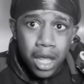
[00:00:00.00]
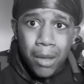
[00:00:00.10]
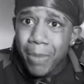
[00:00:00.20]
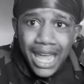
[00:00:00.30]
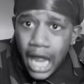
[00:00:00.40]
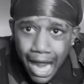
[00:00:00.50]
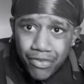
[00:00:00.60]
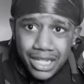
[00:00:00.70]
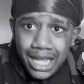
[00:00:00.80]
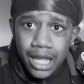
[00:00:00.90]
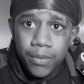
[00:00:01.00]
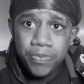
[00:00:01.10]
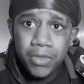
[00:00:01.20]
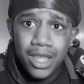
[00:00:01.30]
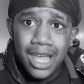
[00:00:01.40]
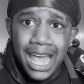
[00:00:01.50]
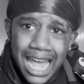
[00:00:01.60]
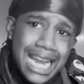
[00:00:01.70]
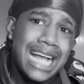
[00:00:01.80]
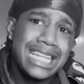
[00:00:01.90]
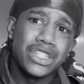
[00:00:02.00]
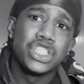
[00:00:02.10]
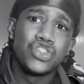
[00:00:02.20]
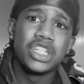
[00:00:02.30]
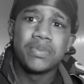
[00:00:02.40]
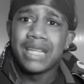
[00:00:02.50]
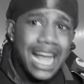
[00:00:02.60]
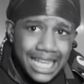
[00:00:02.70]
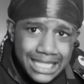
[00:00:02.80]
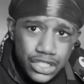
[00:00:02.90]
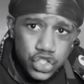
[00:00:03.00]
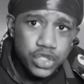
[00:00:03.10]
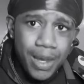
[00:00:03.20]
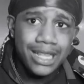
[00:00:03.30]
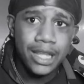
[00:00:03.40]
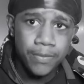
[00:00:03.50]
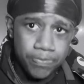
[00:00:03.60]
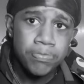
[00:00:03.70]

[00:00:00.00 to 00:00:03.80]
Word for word: Paying everything. And that's how she treats me. I get disrespected.